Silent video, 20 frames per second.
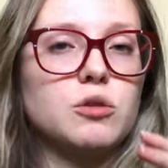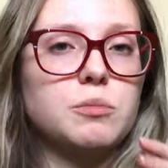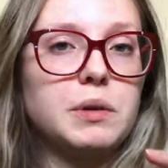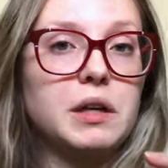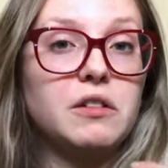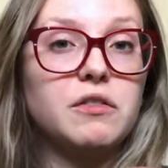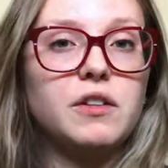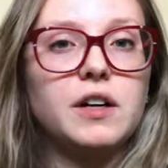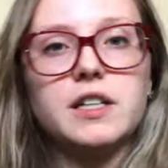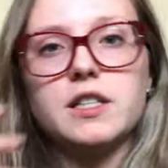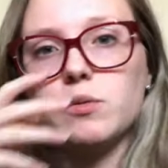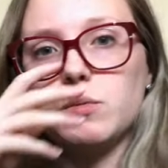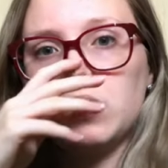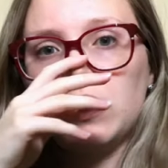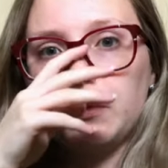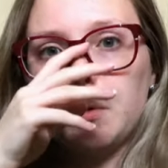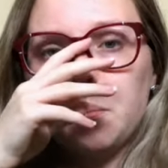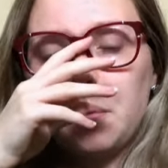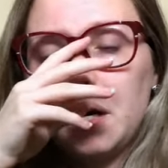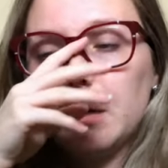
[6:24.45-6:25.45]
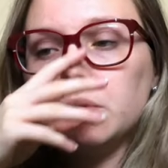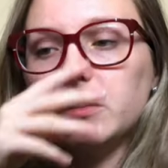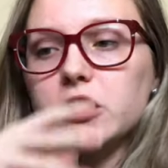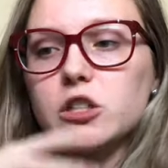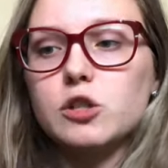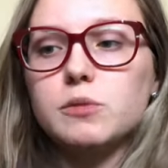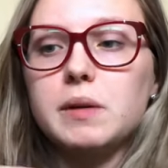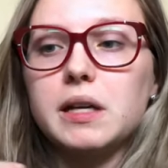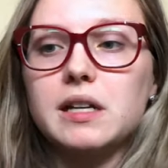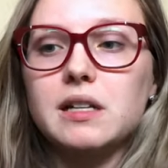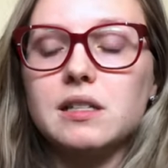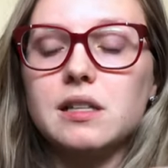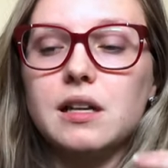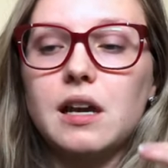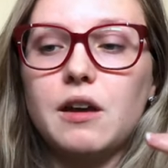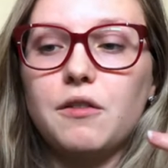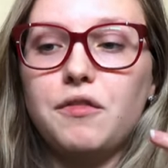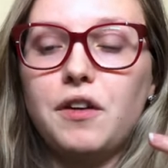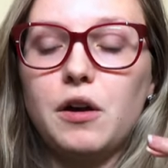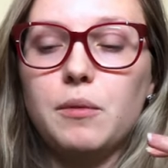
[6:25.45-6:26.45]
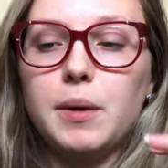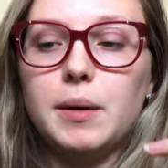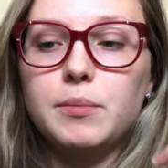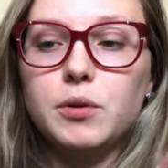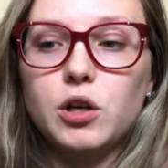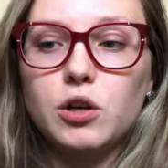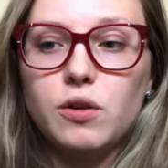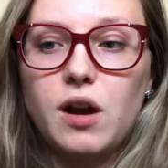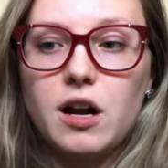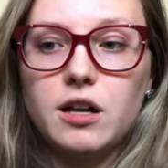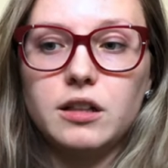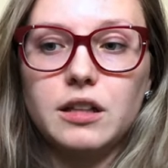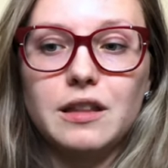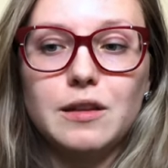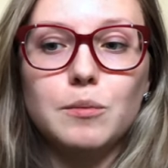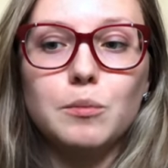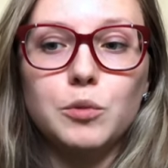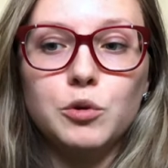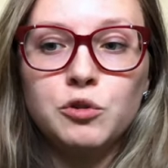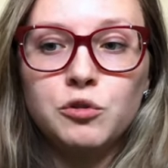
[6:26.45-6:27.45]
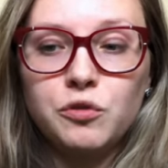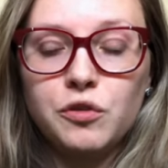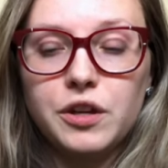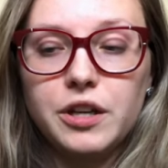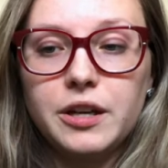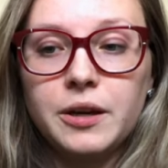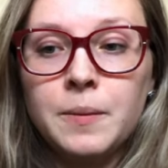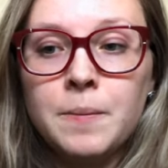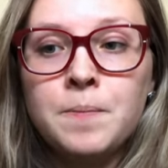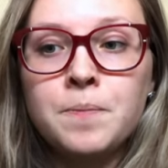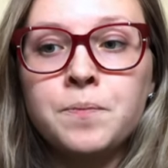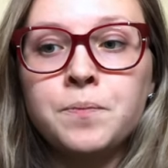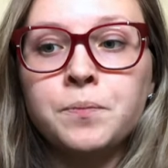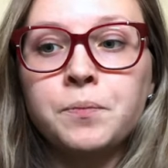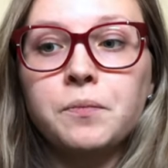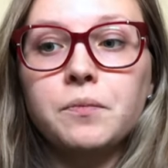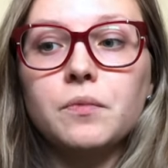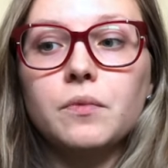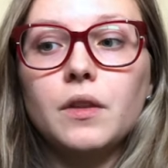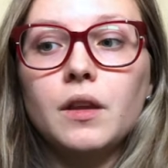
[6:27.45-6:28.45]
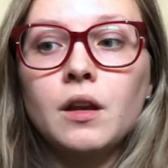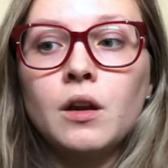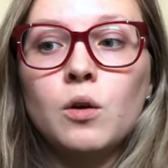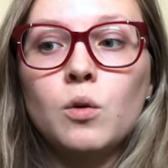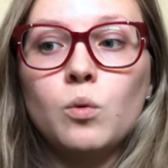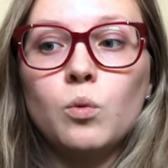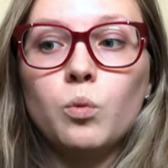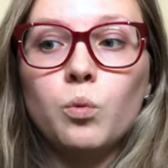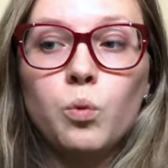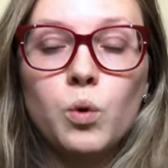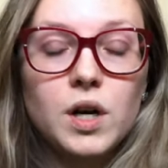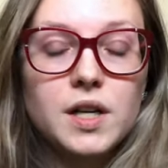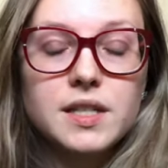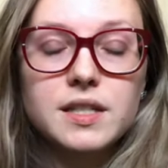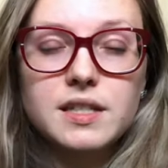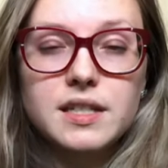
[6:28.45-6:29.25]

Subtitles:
a big fuss when they were published. Because if I remember correctly, the movie was